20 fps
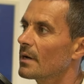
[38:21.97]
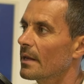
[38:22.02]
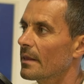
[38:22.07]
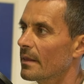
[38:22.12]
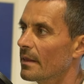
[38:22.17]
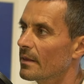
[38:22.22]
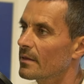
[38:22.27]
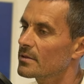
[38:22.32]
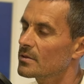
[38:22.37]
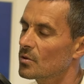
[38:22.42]

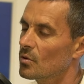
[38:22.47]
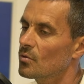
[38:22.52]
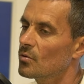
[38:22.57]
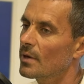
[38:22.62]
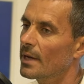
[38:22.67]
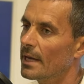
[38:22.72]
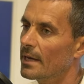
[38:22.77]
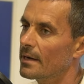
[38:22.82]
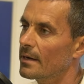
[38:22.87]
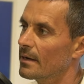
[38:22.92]
and so you
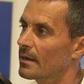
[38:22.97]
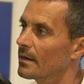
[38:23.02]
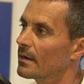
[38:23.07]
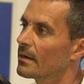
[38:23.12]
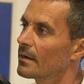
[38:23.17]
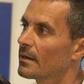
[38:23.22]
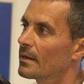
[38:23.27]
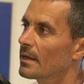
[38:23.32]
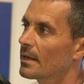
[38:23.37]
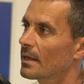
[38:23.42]
can
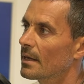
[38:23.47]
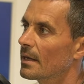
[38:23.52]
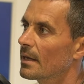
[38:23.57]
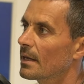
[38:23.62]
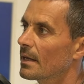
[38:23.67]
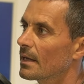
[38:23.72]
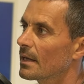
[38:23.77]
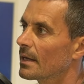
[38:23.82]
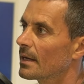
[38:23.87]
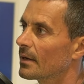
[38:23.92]

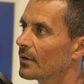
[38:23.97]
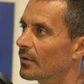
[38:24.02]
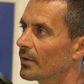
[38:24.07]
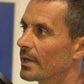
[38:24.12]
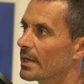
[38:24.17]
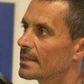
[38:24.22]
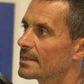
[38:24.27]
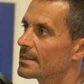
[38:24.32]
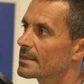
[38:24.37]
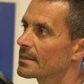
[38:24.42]

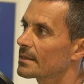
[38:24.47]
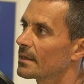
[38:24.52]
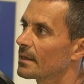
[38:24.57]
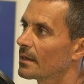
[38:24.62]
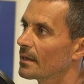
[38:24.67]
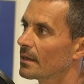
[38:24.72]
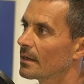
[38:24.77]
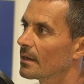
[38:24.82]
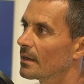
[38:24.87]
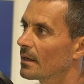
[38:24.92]
increase
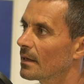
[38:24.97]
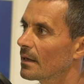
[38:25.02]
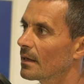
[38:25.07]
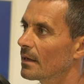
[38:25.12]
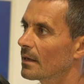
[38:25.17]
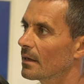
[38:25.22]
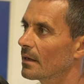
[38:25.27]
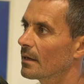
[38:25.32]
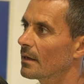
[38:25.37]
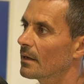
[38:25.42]
mm.
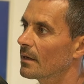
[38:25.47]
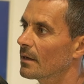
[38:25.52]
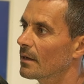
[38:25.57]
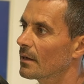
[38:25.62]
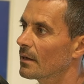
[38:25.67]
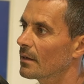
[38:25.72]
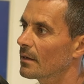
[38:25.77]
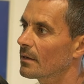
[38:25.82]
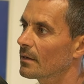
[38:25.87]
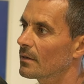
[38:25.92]
uh,
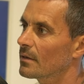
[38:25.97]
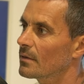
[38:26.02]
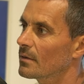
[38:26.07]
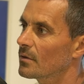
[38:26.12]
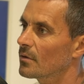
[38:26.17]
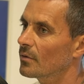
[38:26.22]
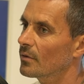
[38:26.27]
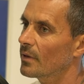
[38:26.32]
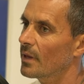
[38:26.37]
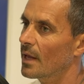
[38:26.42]

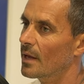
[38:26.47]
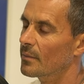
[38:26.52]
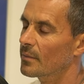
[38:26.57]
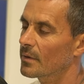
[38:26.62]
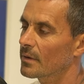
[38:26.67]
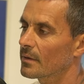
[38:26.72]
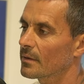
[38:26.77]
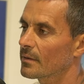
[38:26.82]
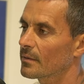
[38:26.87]
your depth.